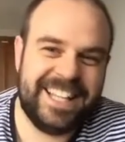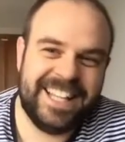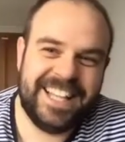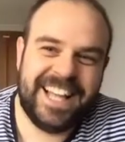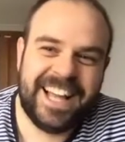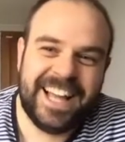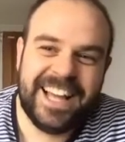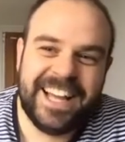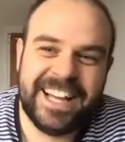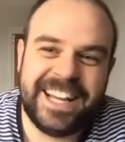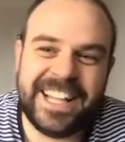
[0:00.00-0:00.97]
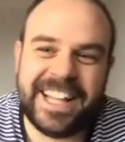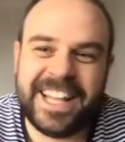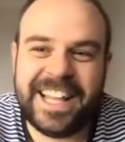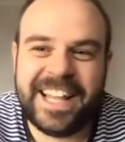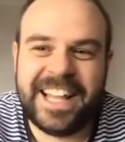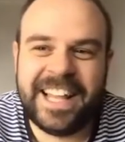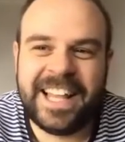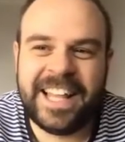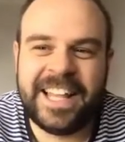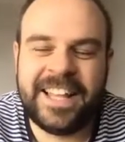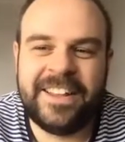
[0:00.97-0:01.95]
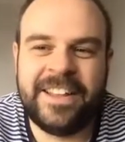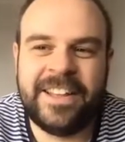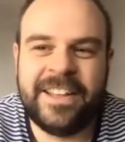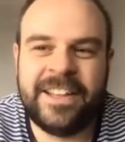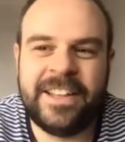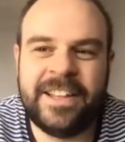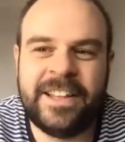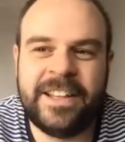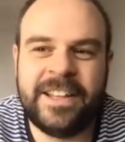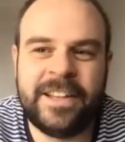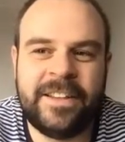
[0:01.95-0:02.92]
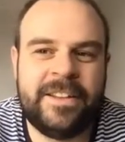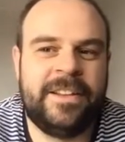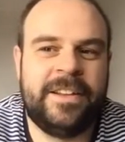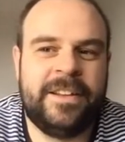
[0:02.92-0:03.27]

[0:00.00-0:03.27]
This person isn't speaking.